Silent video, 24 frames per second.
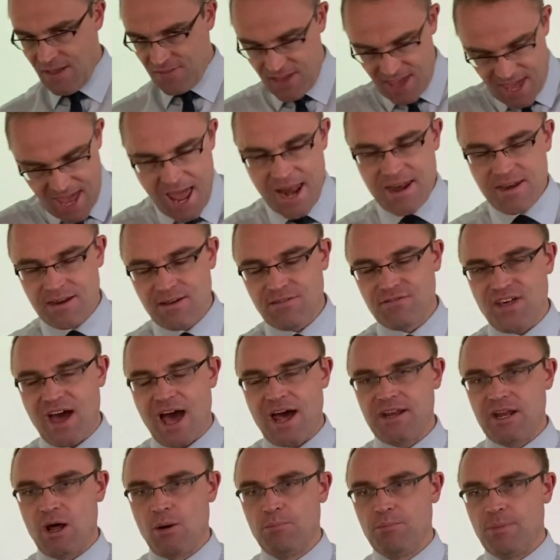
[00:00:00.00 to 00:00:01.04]
at the end of
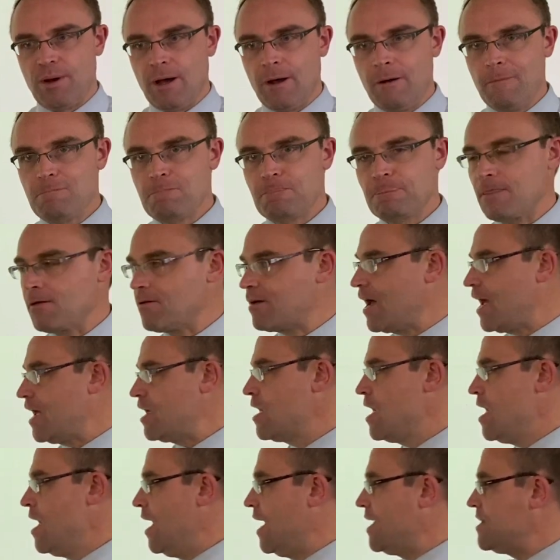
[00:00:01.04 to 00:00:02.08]
that number,
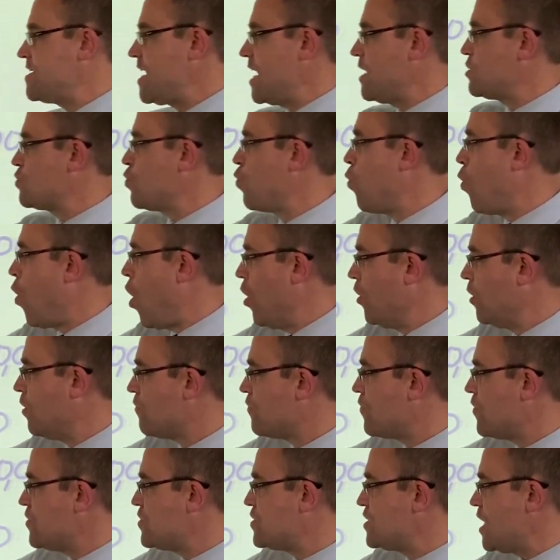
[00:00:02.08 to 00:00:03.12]
okay? It takes one
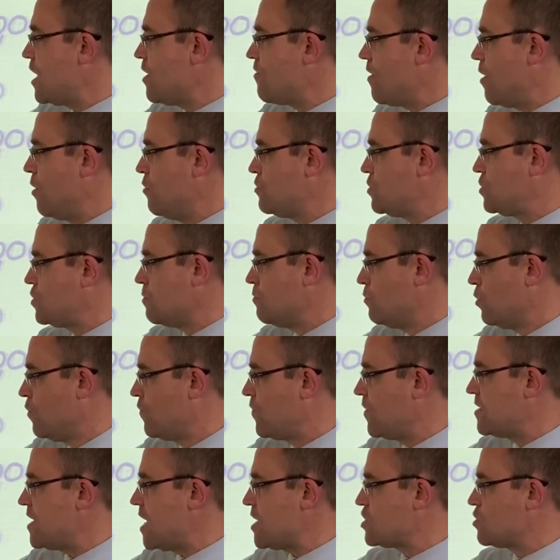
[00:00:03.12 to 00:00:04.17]
of the zeros to move
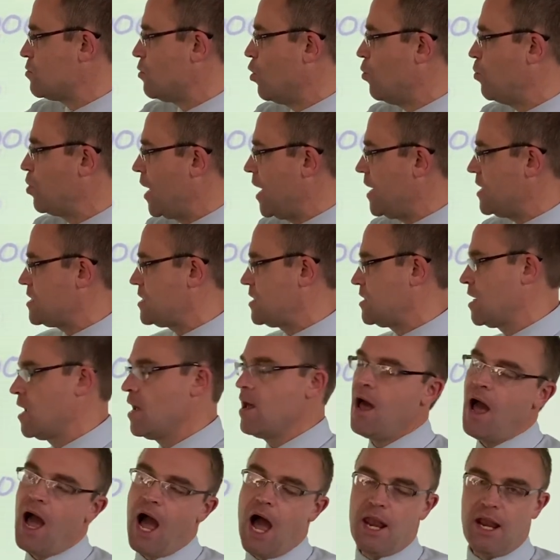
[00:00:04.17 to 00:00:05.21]
the decimal place,
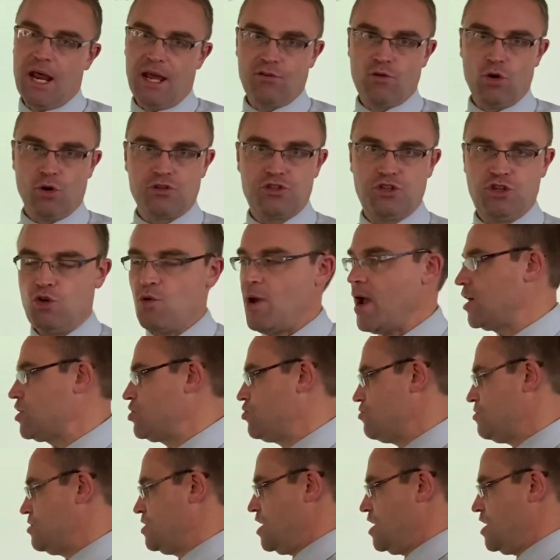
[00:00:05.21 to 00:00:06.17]
and I've got 2 extra